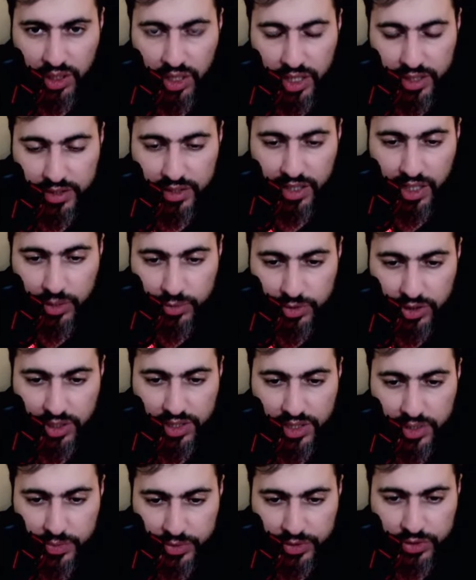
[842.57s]
And now we're
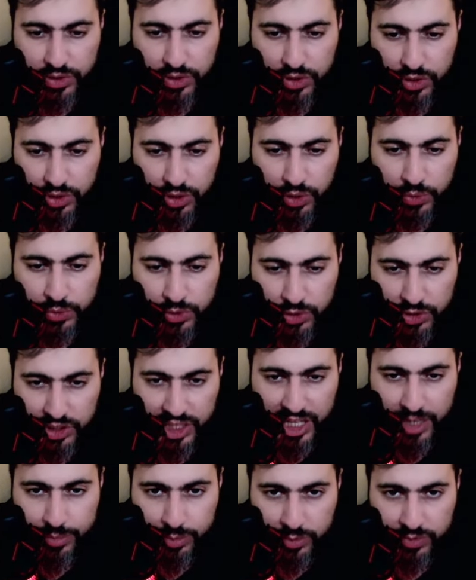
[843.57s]
just going to go to
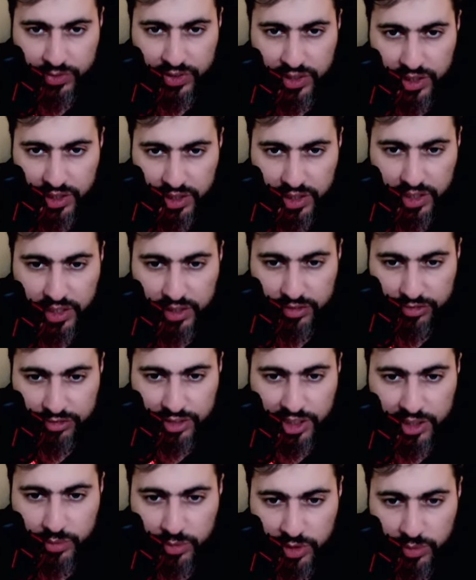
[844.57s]
Tapu Fini and
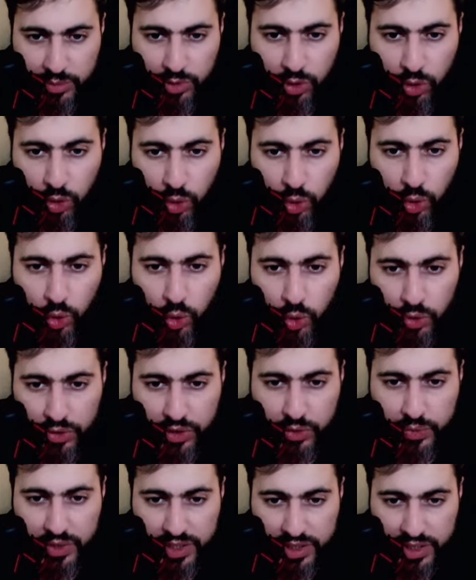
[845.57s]
farm them all
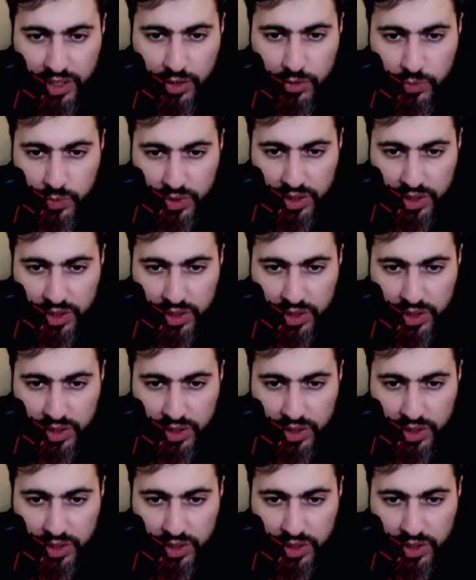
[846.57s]
the way down.